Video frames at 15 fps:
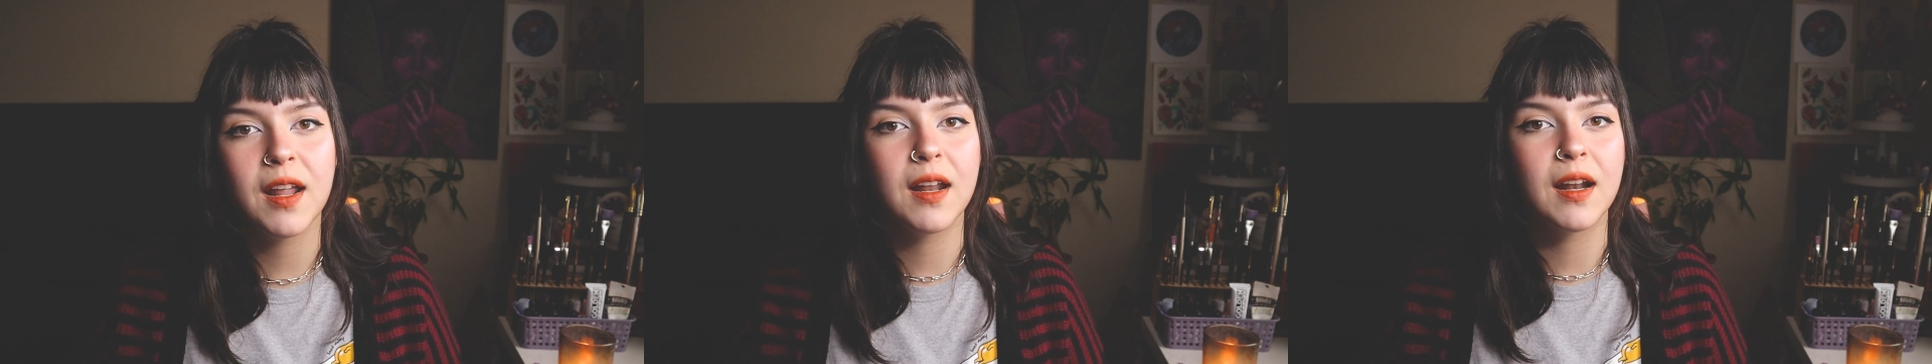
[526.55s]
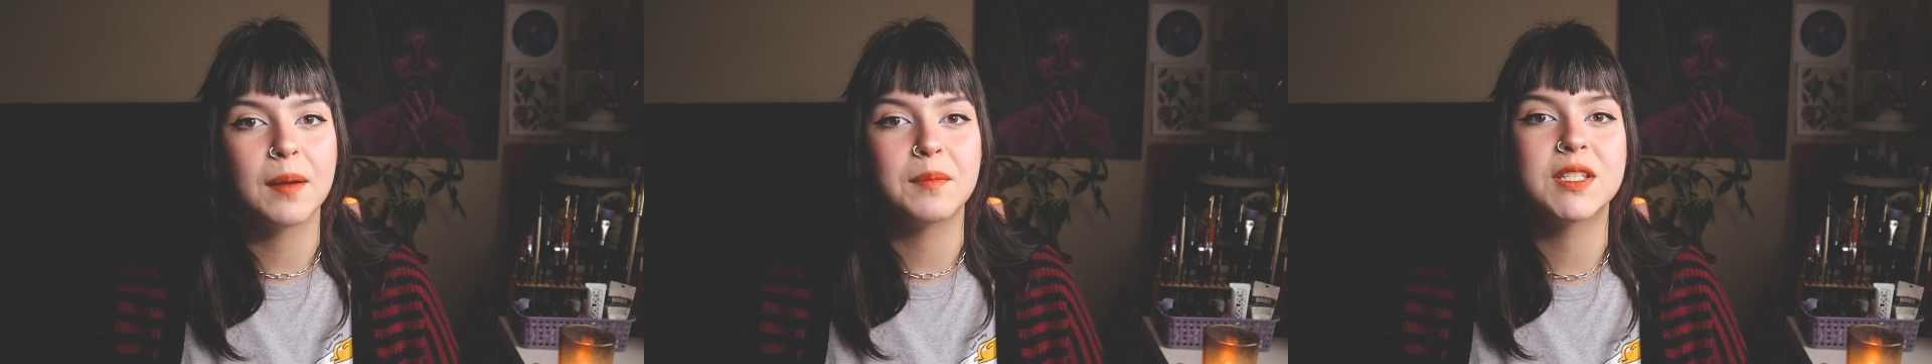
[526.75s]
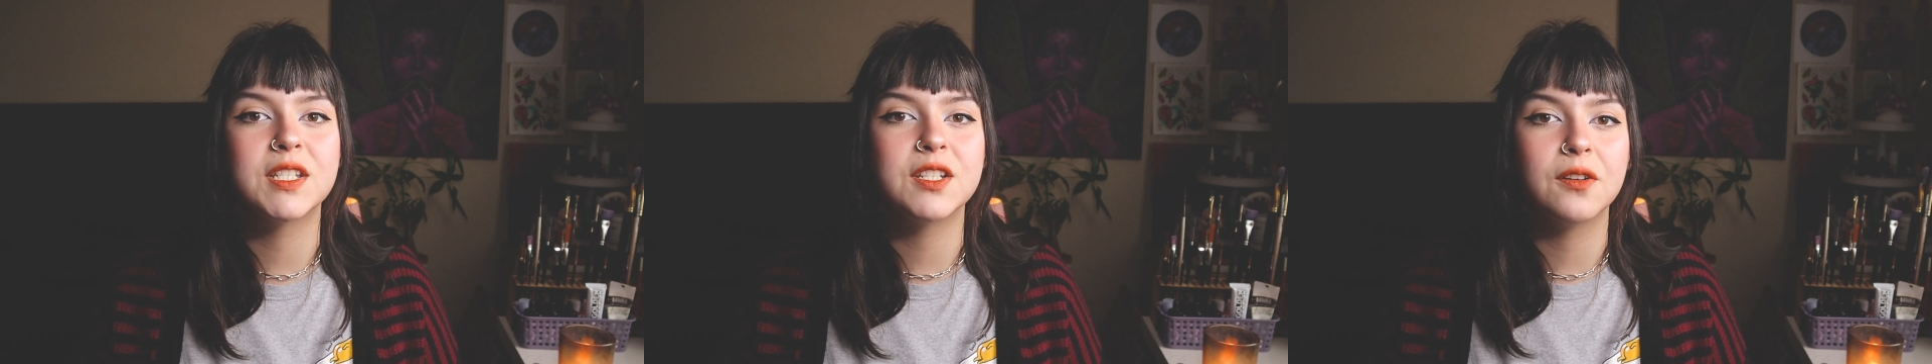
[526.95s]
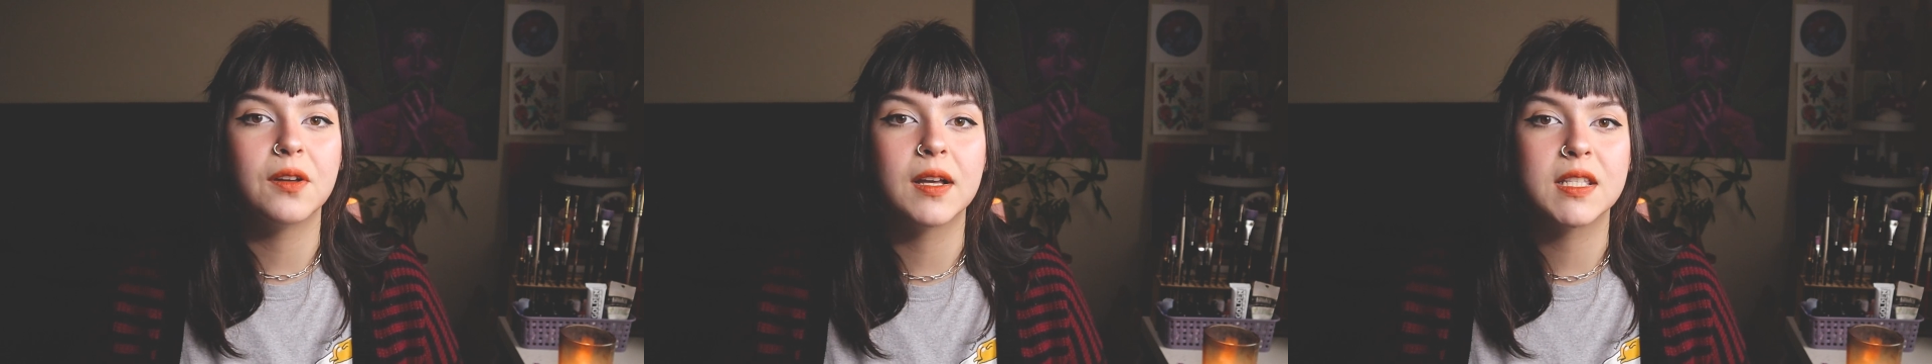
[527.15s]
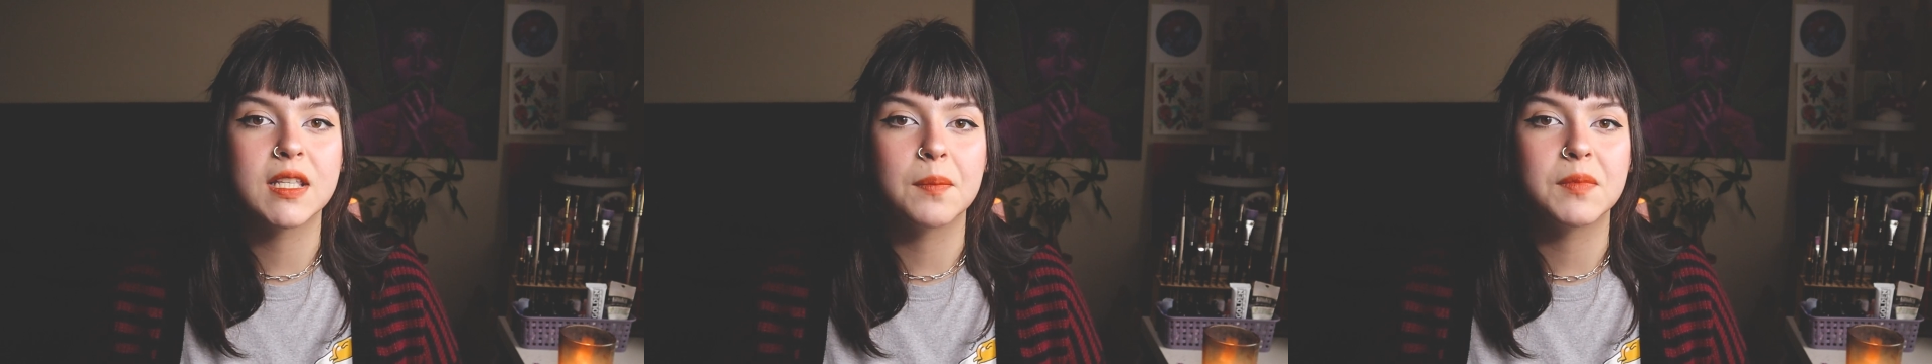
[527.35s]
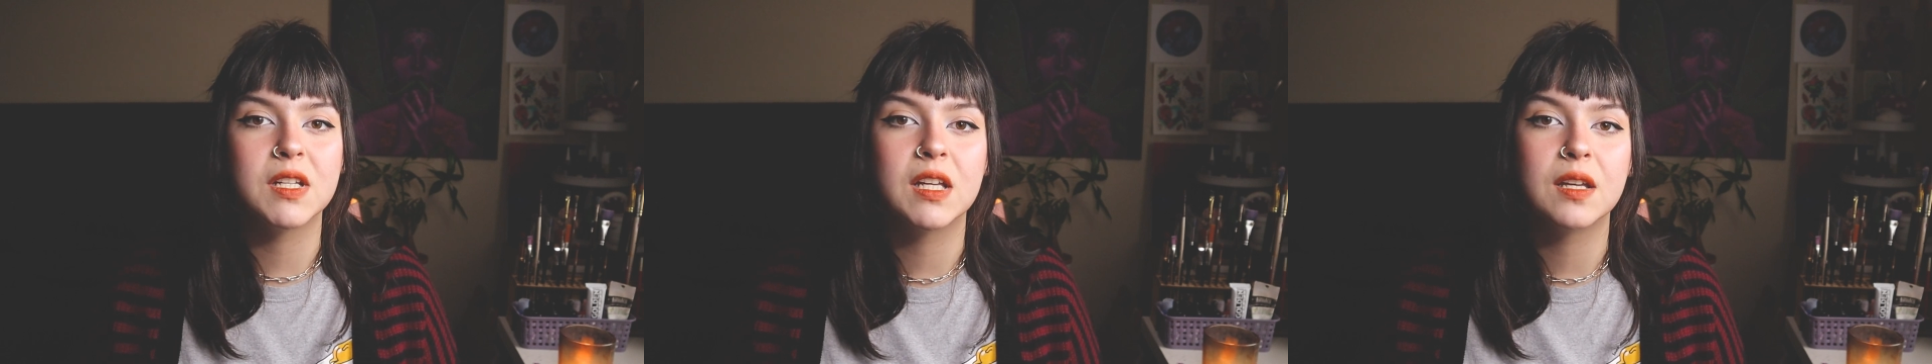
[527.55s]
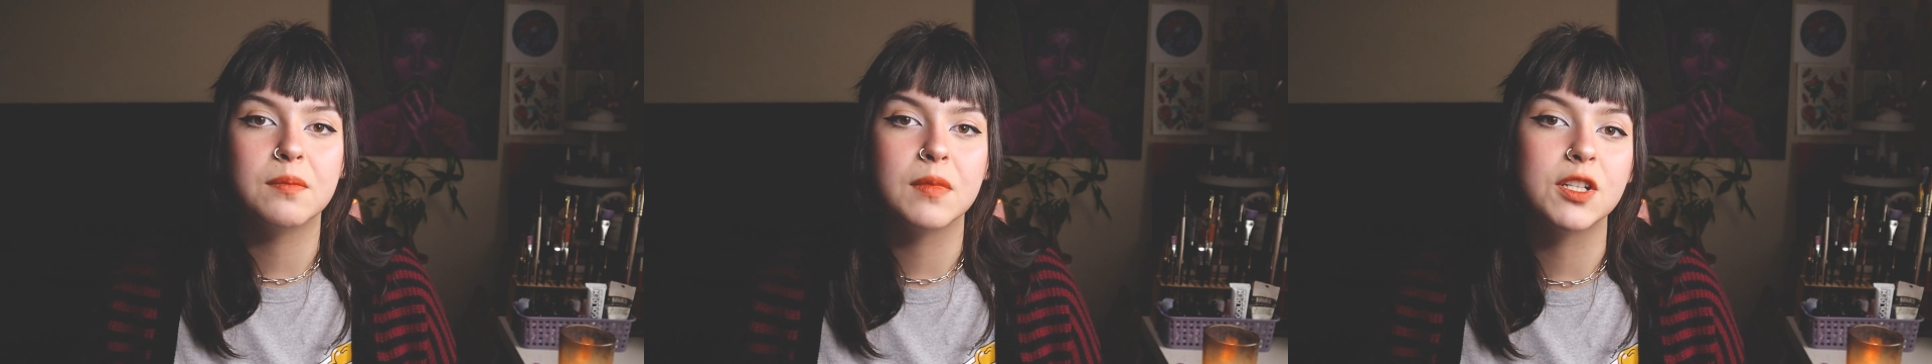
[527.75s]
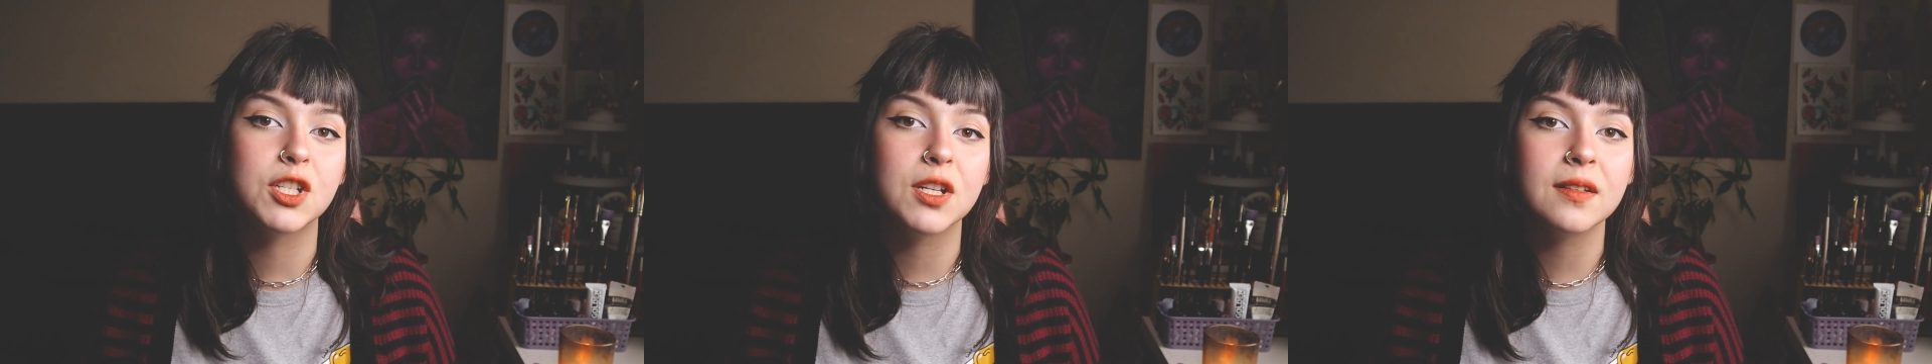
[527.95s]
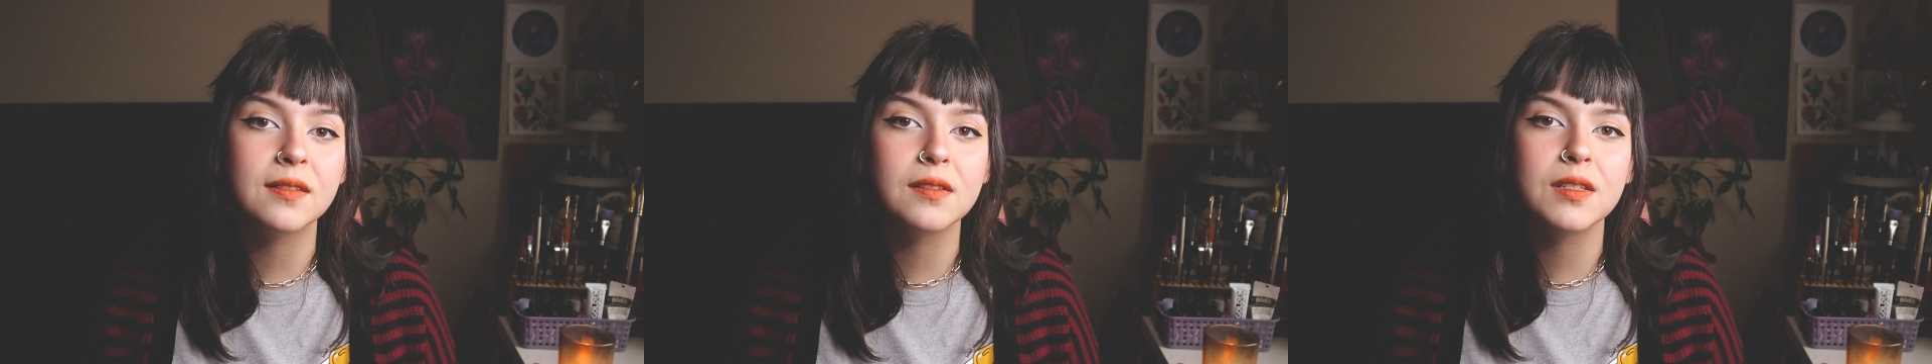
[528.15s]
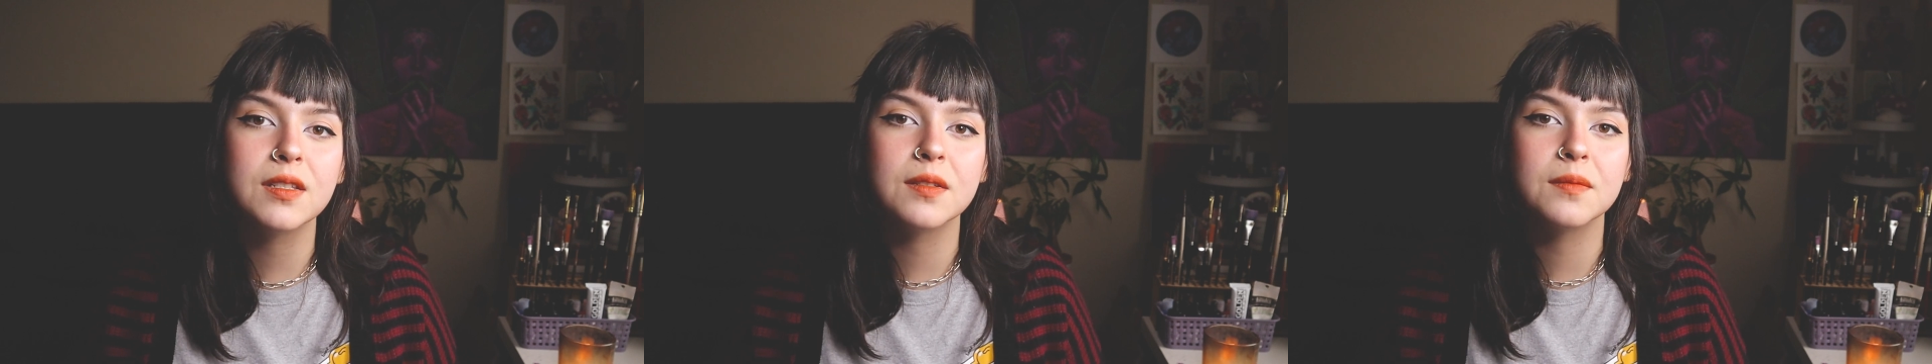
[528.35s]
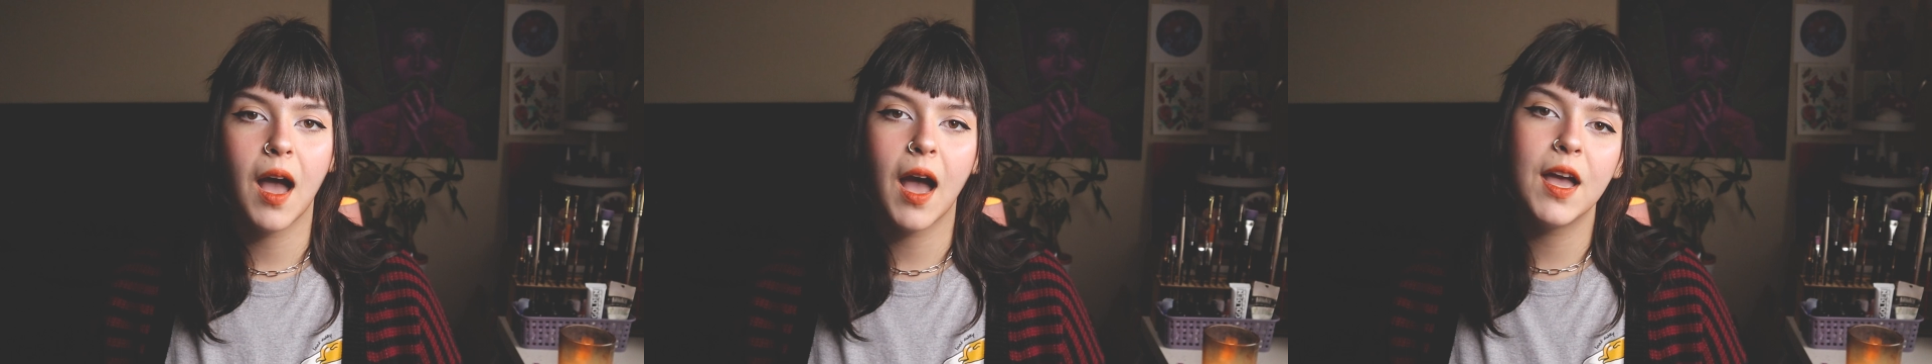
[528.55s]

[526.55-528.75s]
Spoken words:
and I'm still accepting commissions.